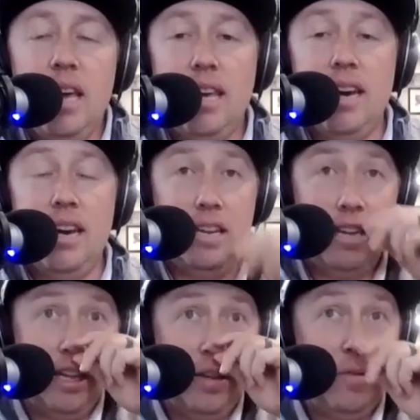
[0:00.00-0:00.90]
Yeah,
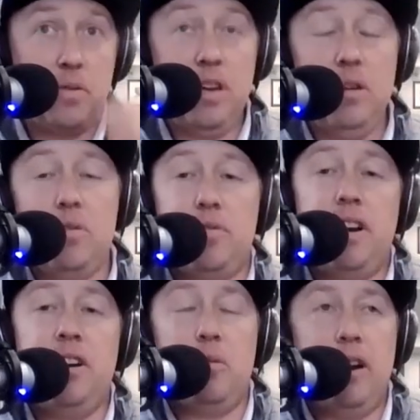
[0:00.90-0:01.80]
it was
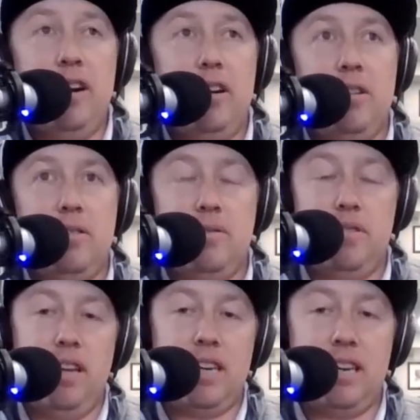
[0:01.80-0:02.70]
very rare
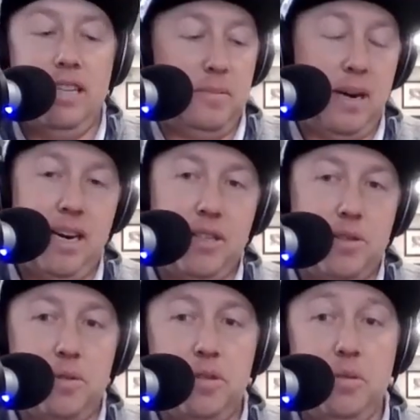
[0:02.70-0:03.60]
for, like, kids in my high
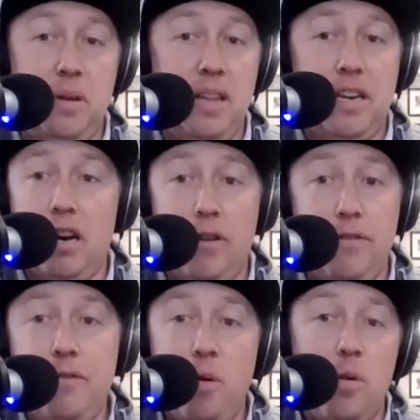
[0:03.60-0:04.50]
school, too, to be, like, a
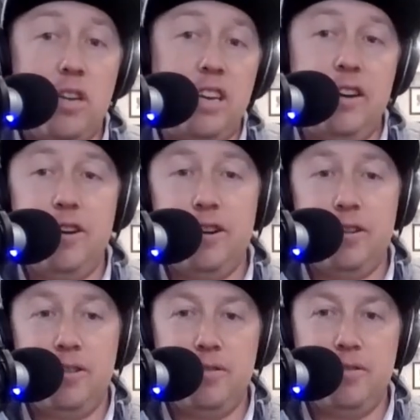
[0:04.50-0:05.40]

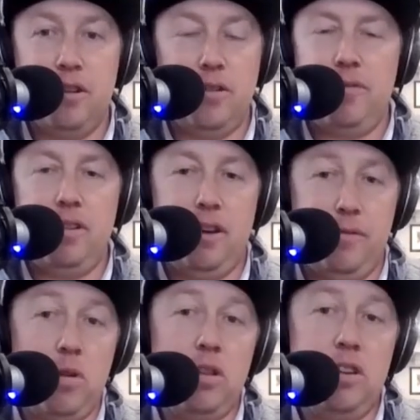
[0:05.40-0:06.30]
four-year
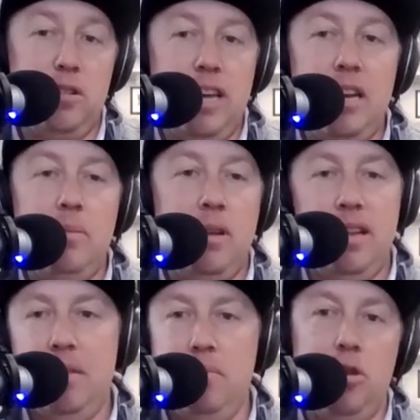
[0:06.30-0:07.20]
letterman
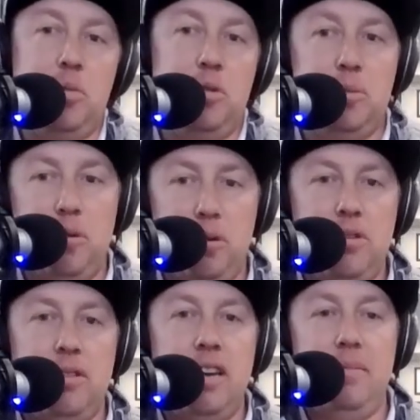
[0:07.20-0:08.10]
in multiple
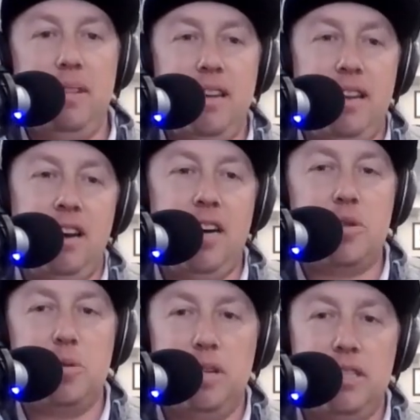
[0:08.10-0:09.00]
sports, right? I mean, in high
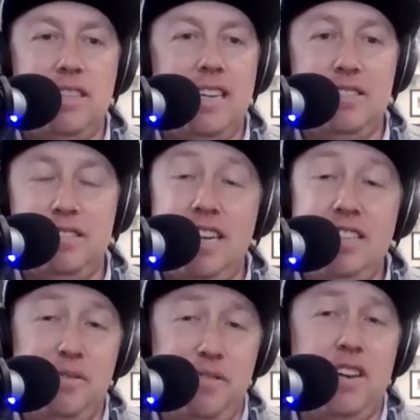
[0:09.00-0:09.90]
school, that's
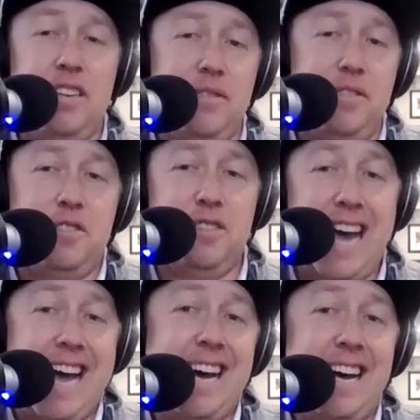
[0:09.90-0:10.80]
a very difficult
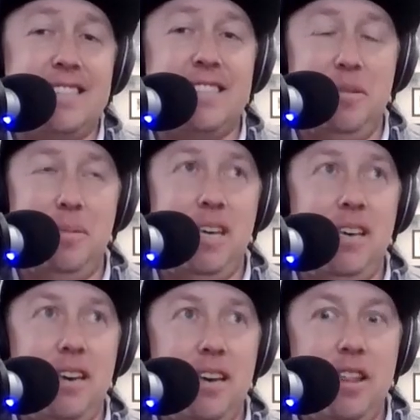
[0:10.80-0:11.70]
ask to
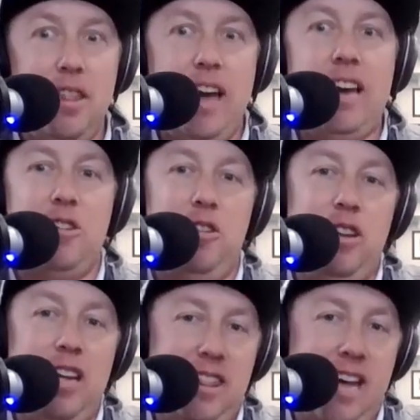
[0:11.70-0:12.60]
be that
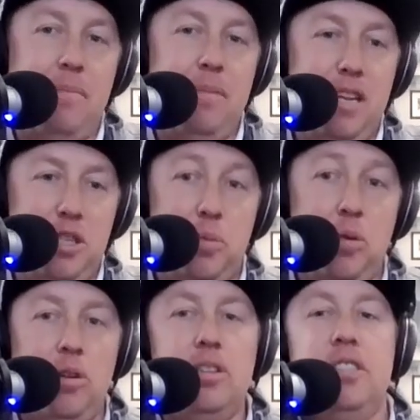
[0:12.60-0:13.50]
good at that many
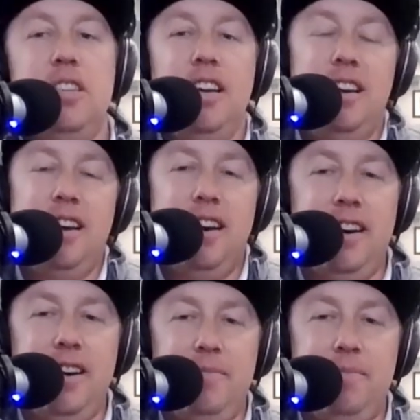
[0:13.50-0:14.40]
sports.
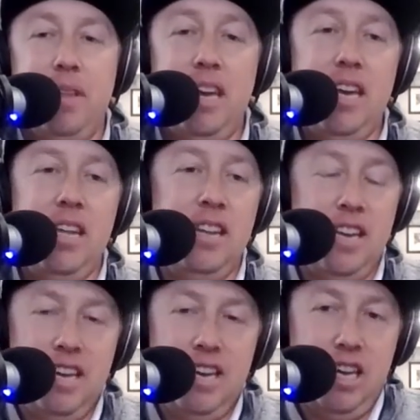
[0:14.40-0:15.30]
And, you
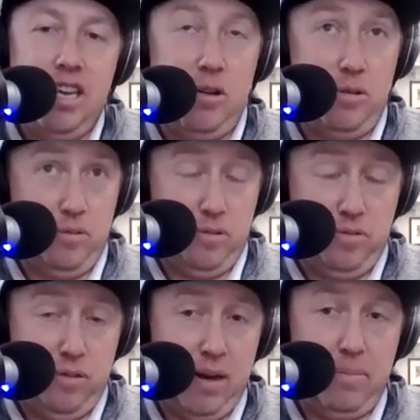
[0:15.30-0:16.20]
know,
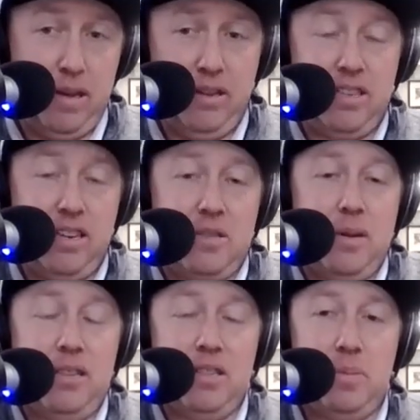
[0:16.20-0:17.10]
Rob Bell talks
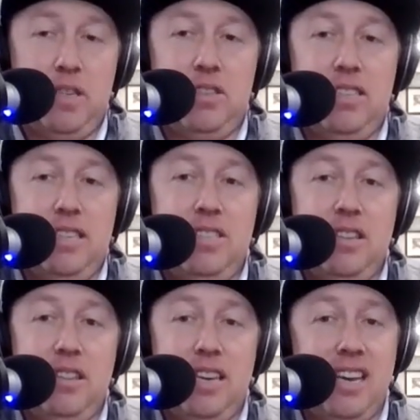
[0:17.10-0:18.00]
about the
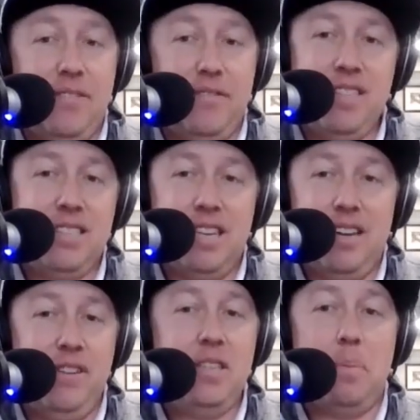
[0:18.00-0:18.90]
specialization thing. If it's
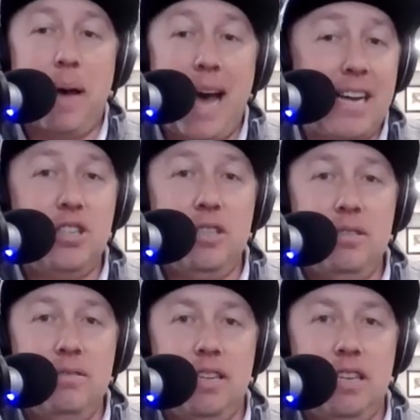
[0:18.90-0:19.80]
a
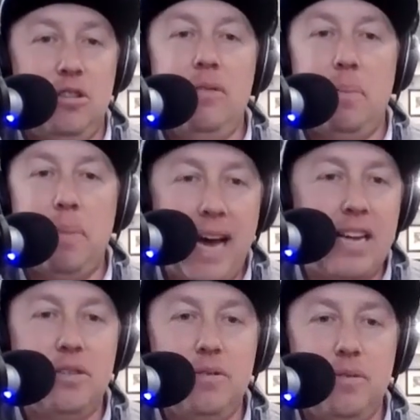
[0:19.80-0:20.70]
passion, like you have a
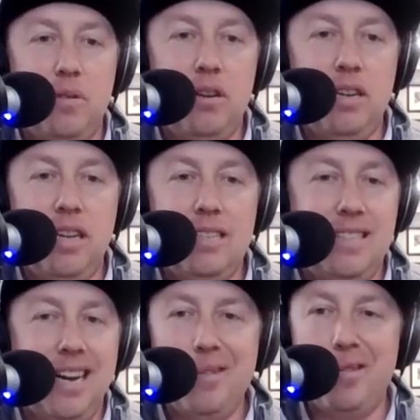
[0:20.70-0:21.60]
passion for it,
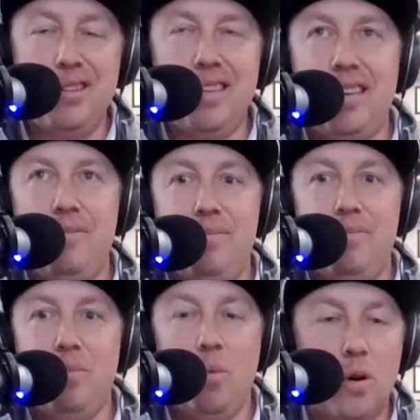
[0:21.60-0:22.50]
it's not really
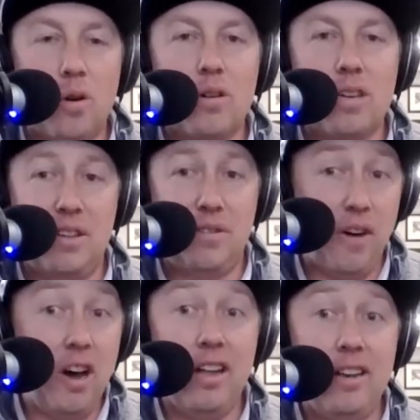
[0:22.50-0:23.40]
work. It's
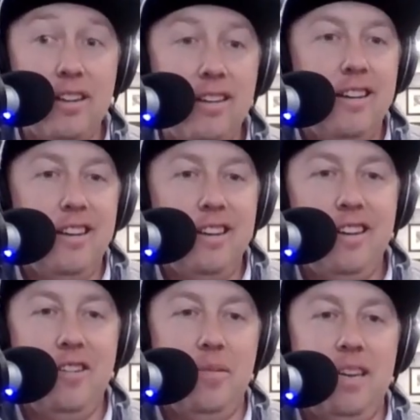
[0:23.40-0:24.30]
fun.
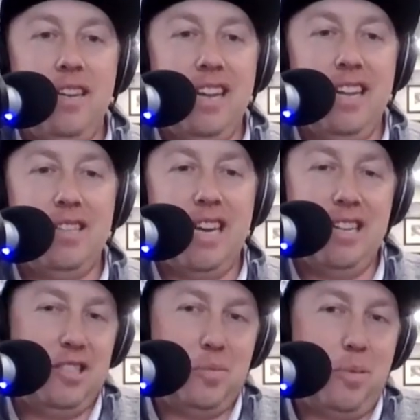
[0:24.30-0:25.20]
You know what I mean? Mm-hmm.
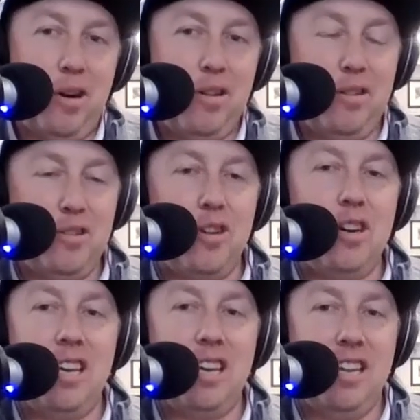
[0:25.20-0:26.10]
And it's just part of the
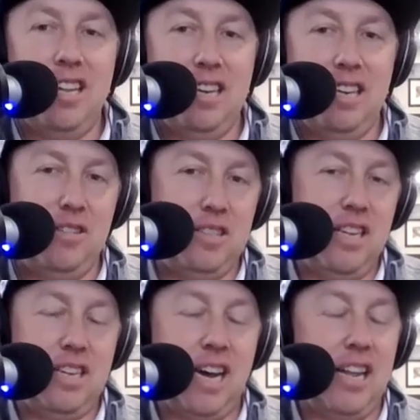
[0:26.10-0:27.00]
journey. And like you
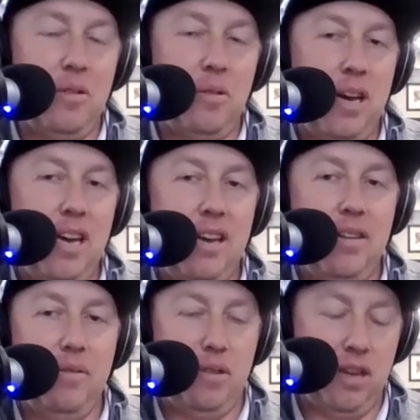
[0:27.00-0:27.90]
said, it got in the
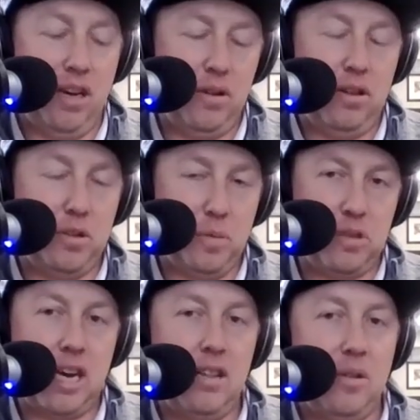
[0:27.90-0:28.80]
way with the other
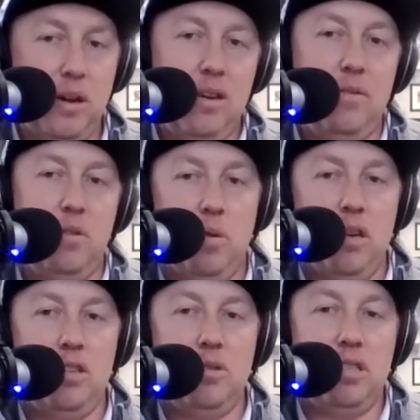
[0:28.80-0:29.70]
sports got in the way of you
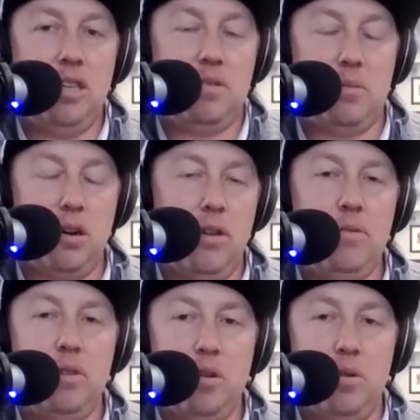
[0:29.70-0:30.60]
wanting to achieve some
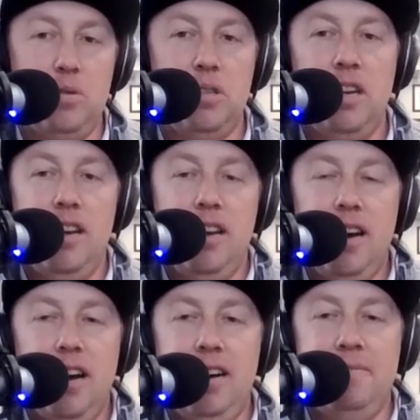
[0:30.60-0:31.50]
golfing goals.
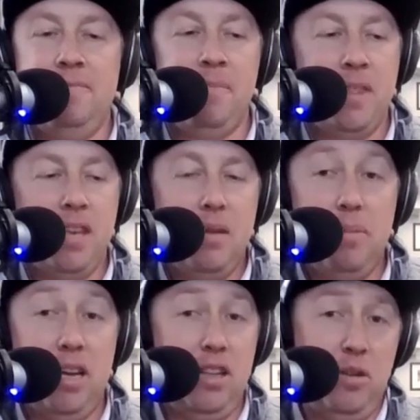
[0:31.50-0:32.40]

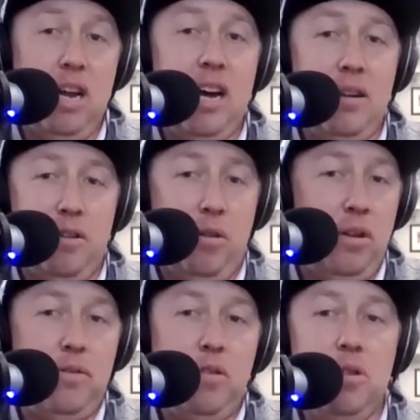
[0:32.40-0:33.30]
But you and I are
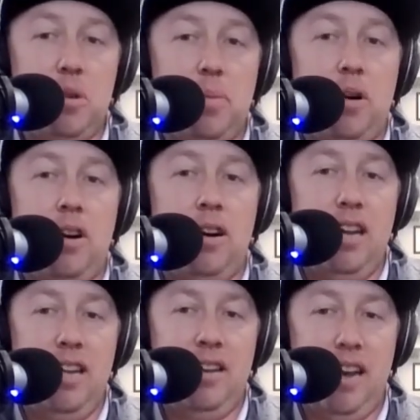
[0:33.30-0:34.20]
only a few years apart
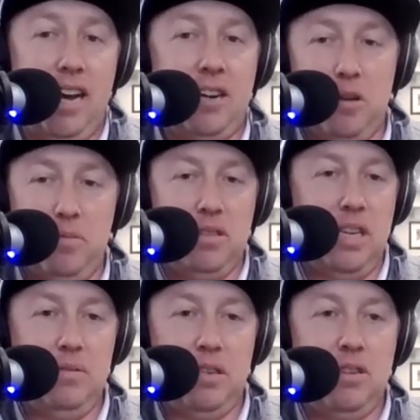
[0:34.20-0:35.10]
and I grew up in the
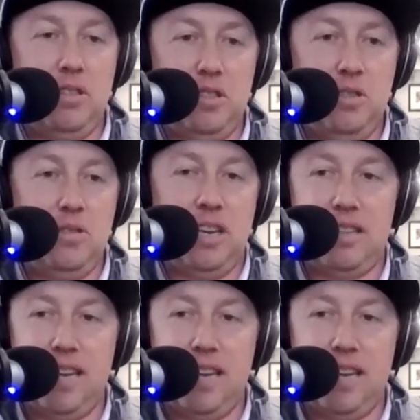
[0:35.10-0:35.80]
same generation as you. It's like